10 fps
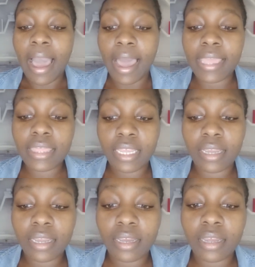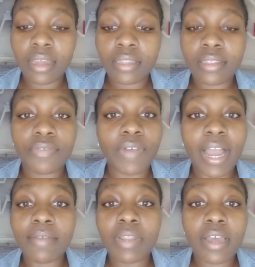I think the
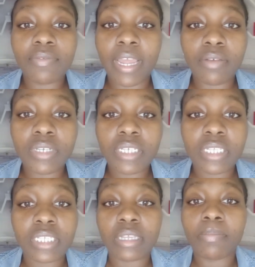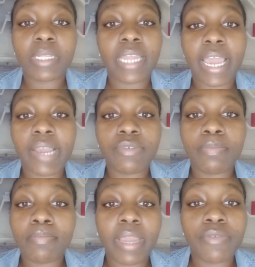5 love languages is something that
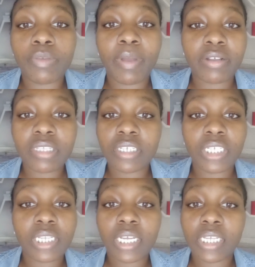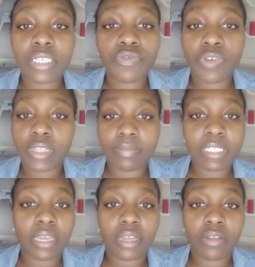every person should look into for
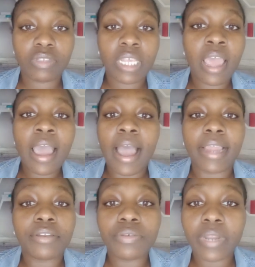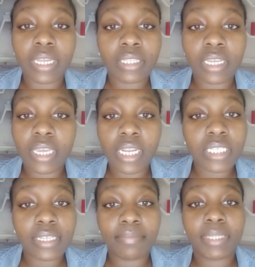themselves. I do not think it
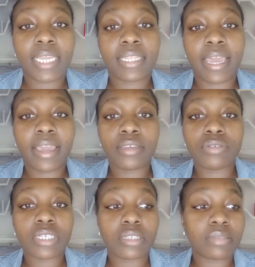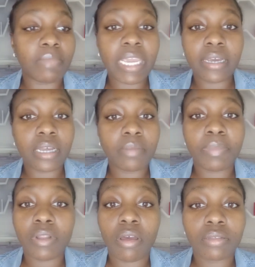is something that you just make up
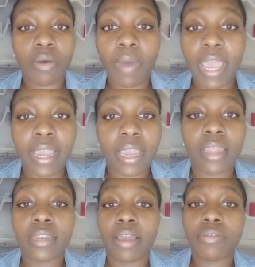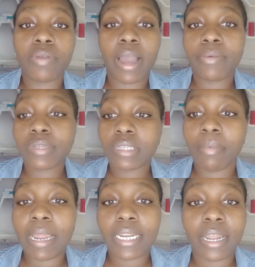along the way and now you got with
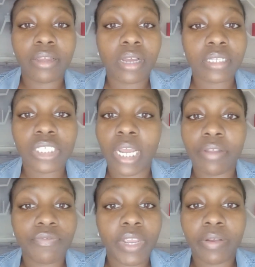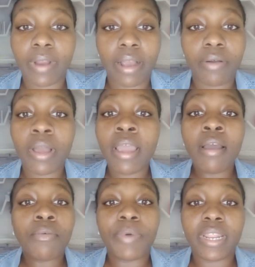somebody, now y'all trying to figure out
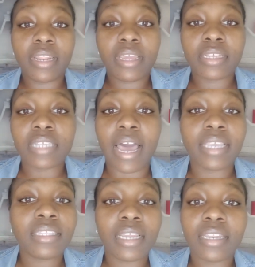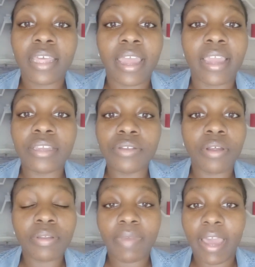what it is. I think that you
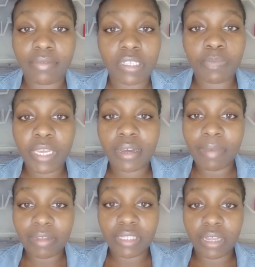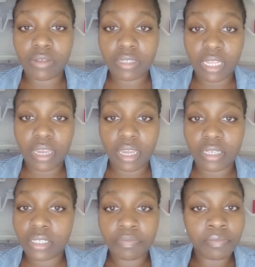don't even have to speak about those
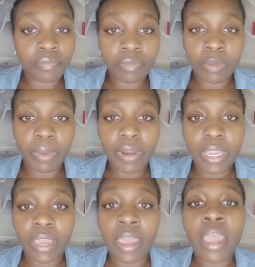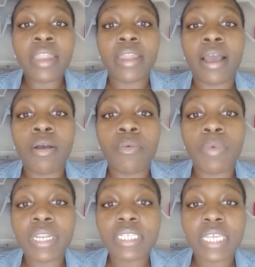things, period. Now,
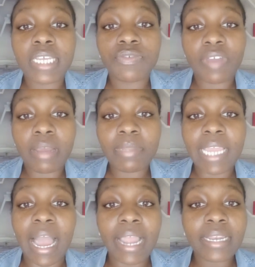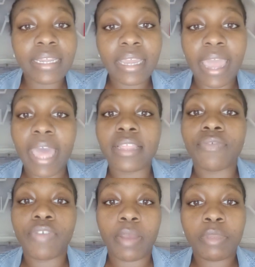when it says family, I did add the
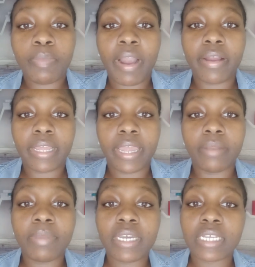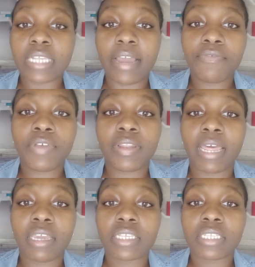family part in because I feel
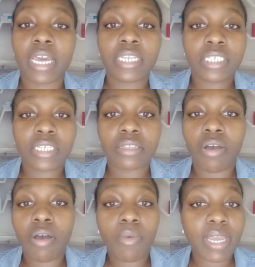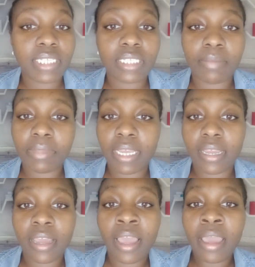like it's not just always
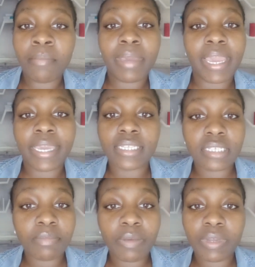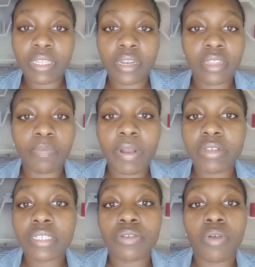something being intimate with another
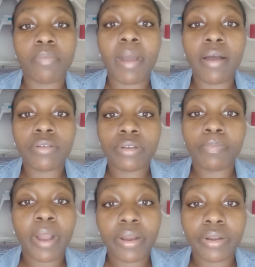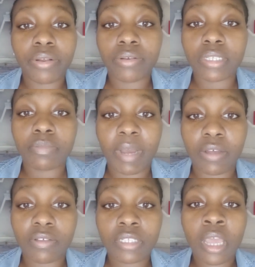person or a partner or a
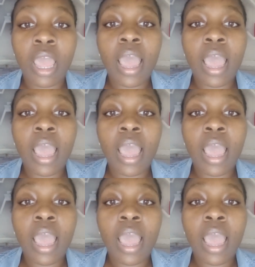spouse.